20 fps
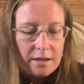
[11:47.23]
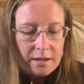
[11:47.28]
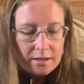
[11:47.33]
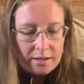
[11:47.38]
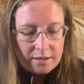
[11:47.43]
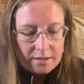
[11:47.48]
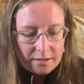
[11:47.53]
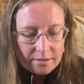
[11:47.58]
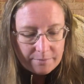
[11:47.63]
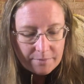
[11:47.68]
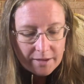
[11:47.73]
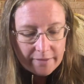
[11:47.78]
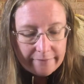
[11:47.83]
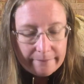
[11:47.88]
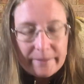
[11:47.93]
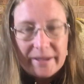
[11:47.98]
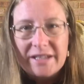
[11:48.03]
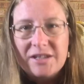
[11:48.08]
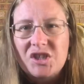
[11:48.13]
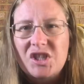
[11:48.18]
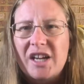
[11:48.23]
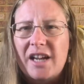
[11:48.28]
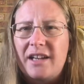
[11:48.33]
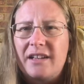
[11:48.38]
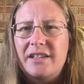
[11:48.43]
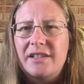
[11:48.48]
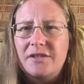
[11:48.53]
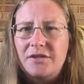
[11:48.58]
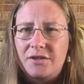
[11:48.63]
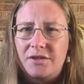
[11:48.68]
I've been
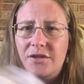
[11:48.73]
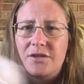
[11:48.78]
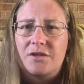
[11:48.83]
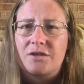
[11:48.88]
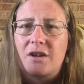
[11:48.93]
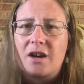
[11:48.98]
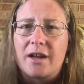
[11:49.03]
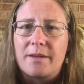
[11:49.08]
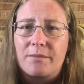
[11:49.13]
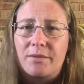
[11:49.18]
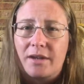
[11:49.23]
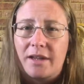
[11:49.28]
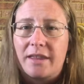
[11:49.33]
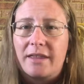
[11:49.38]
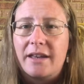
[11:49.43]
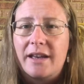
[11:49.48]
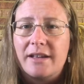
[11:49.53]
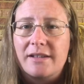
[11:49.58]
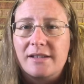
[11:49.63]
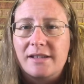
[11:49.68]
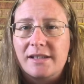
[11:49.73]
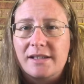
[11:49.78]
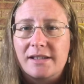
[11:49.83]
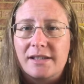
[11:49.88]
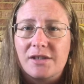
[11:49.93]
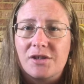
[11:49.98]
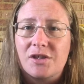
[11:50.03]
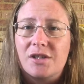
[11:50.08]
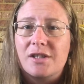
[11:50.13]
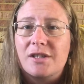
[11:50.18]
challenged to try and put 1000
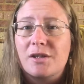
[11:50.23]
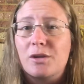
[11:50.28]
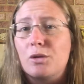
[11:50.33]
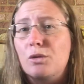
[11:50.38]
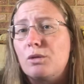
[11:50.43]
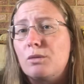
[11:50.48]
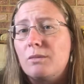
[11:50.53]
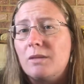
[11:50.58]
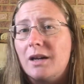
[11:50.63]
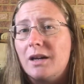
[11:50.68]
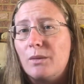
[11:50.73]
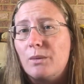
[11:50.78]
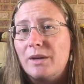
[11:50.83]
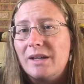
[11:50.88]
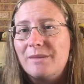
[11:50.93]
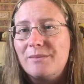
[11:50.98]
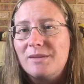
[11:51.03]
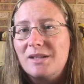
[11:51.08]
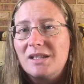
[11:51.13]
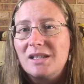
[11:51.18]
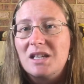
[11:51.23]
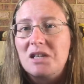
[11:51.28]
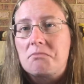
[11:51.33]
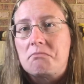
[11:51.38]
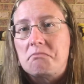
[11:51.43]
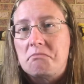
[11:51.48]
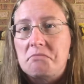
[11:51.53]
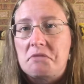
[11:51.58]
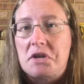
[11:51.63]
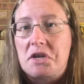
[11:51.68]
stitches in all my whips.
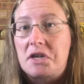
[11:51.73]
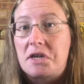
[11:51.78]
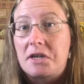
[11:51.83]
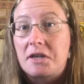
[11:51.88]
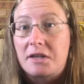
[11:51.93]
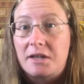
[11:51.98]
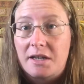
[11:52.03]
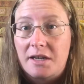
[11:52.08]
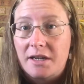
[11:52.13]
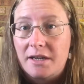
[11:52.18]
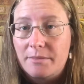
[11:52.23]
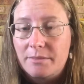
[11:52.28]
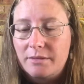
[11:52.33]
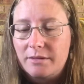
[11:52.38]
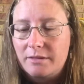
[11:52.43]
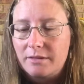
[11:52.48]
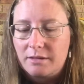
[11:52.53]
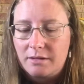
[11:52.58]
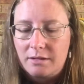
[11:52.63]
It ain't gonna happen.